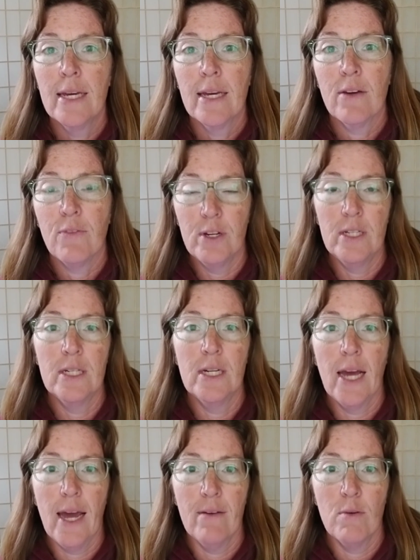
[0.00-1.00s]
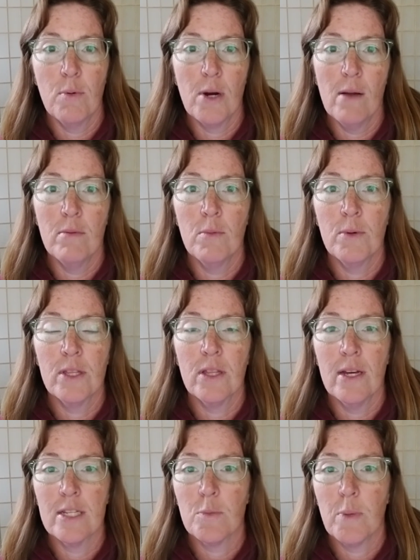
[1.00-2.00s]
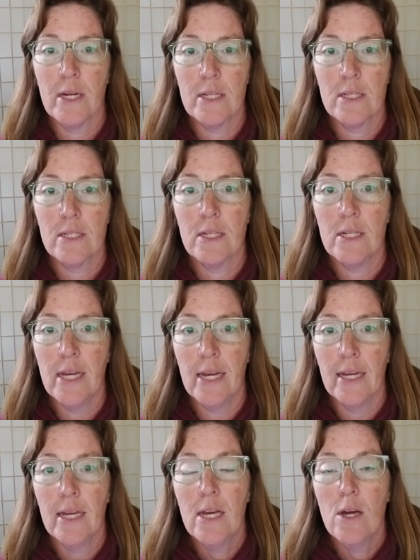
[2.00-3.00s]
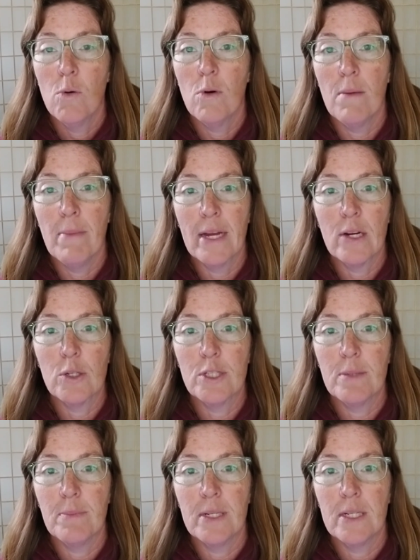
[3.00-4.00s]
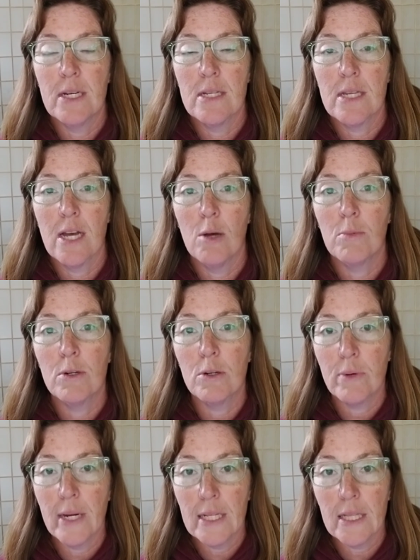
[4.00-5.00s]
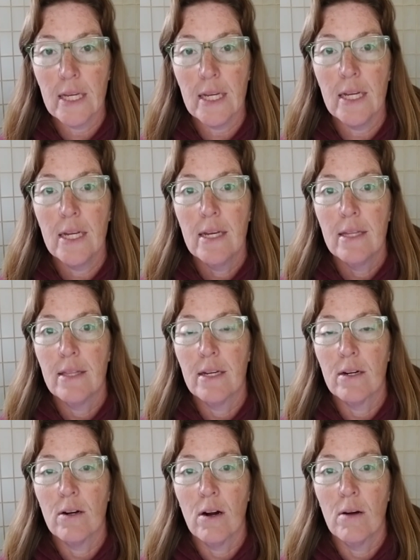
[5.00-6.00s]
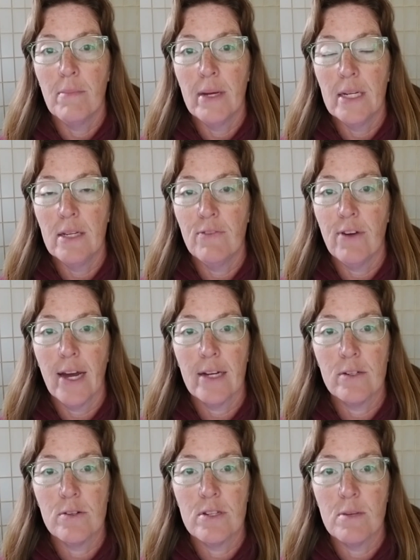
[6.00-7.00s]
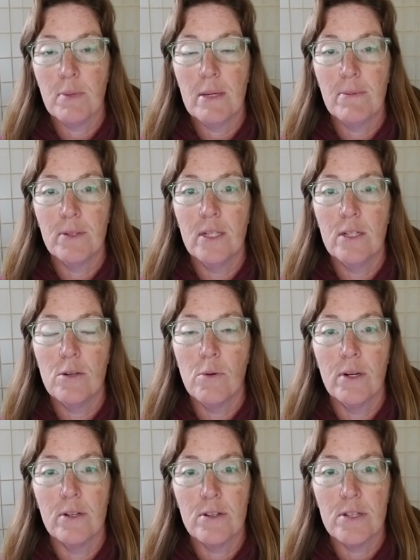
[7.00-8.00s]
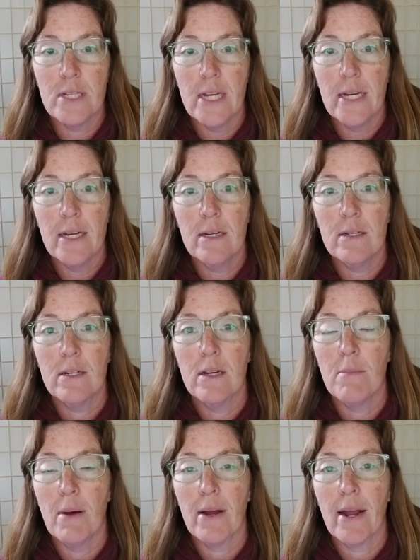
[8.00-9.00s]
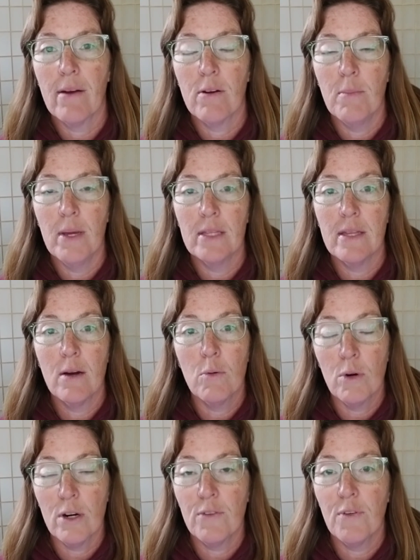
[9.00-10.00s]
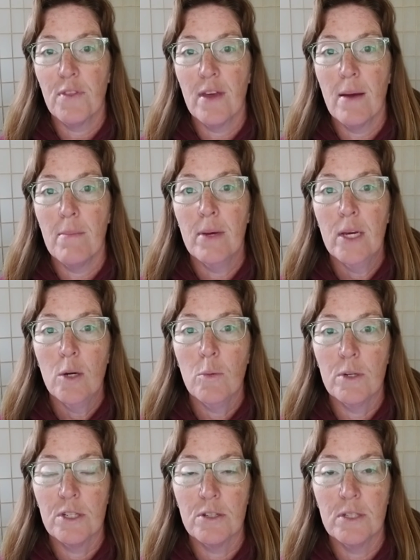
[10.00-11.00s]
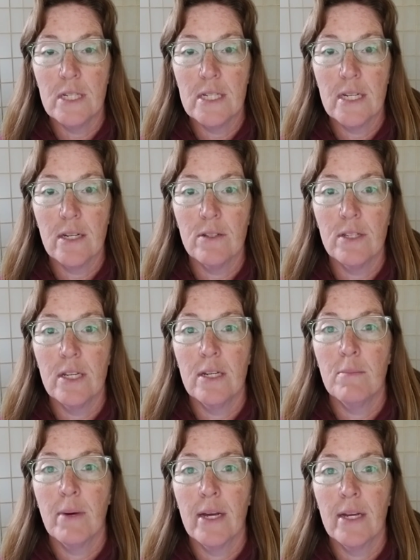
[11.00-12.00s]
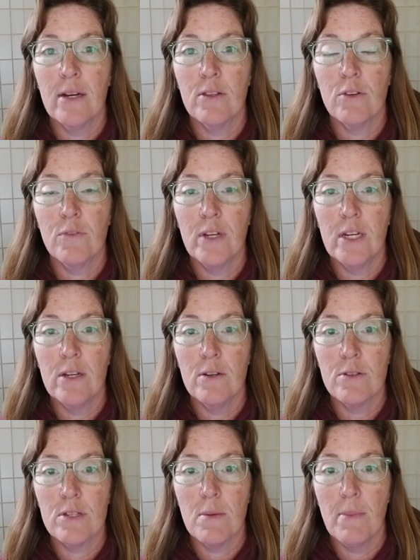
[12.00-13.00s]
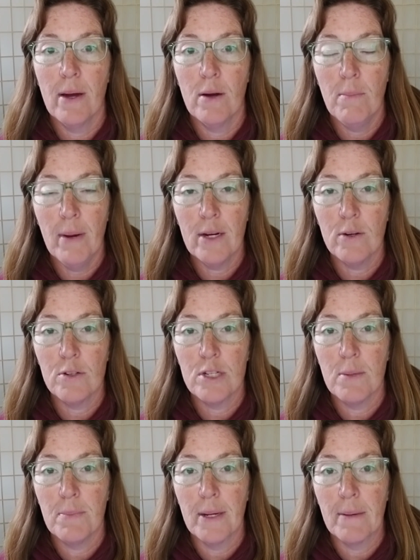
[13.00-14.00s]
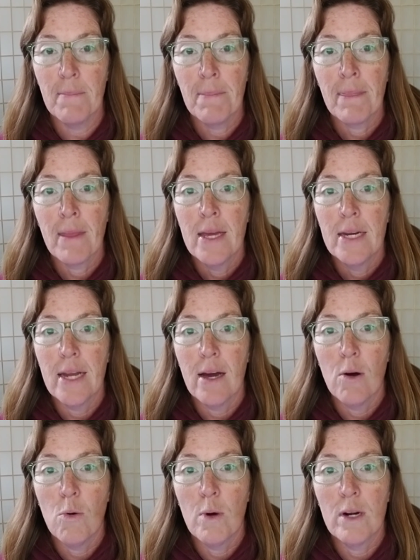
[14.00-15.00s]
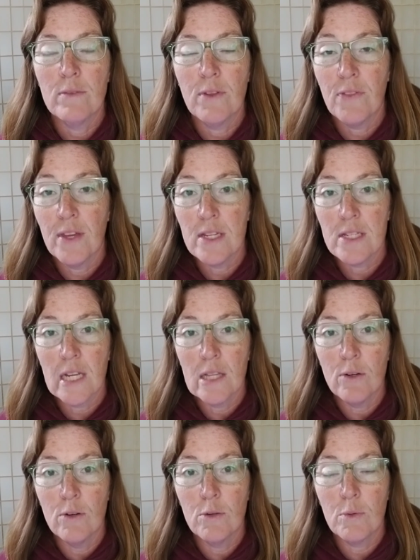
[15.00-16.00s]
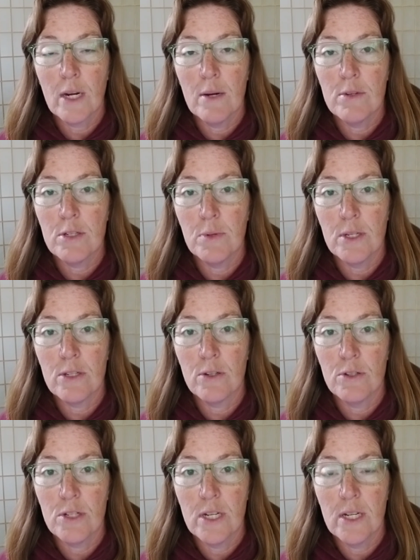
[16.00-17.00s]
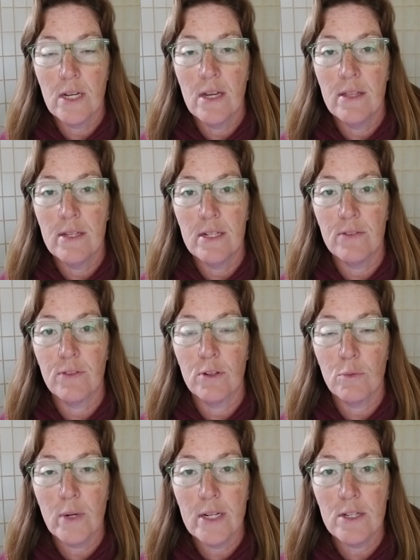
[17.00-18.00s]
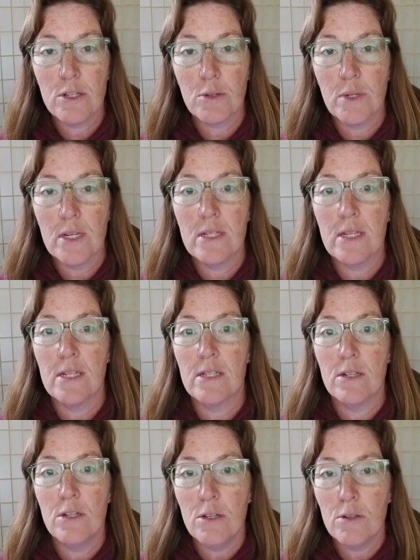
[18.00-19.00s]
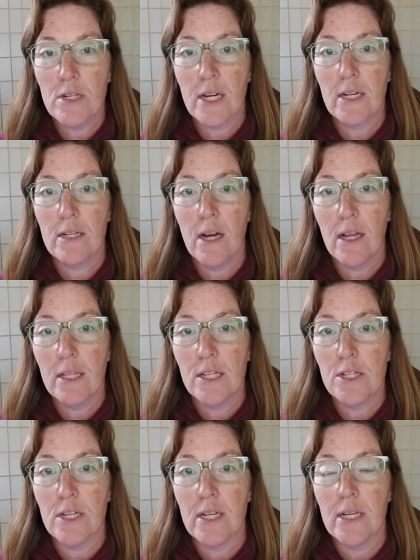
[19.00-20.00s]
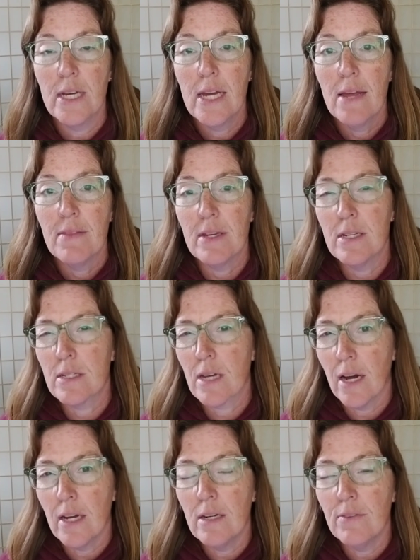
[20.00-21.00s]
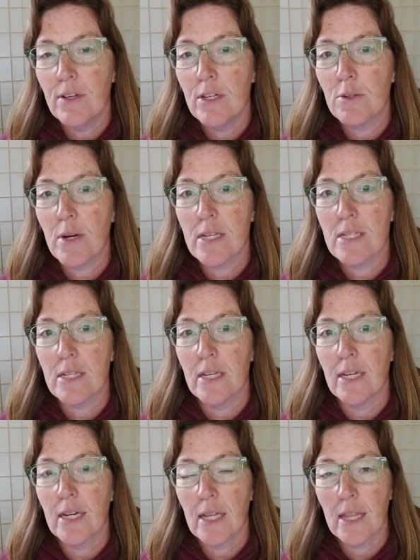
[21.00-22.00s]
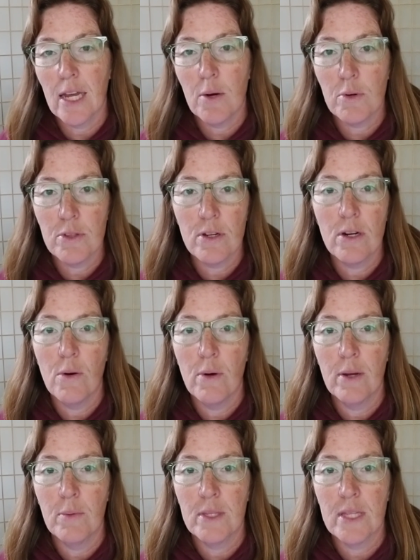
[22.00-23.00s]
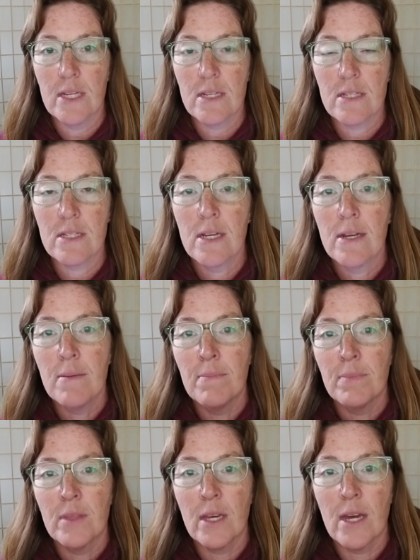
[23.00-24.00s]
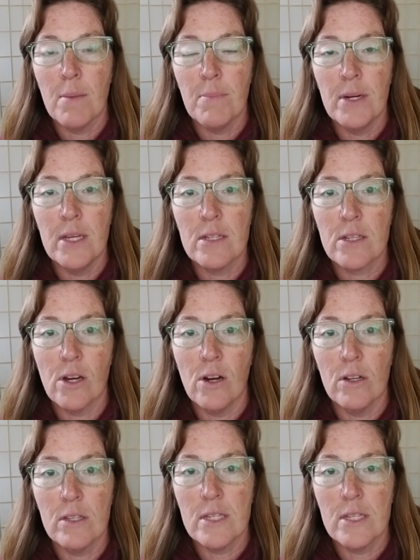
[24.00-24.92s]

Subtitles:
if we didn't have a problem with lost pets today. While microchipping does help greatly, there are many factors that people need to understand about how to make that work for them, which are detailed in my other videos about microchipping. Now, one of the things I learned when I was researching the different registries is a new technology that is kind of interesting, and I like where they're going with this. The company is called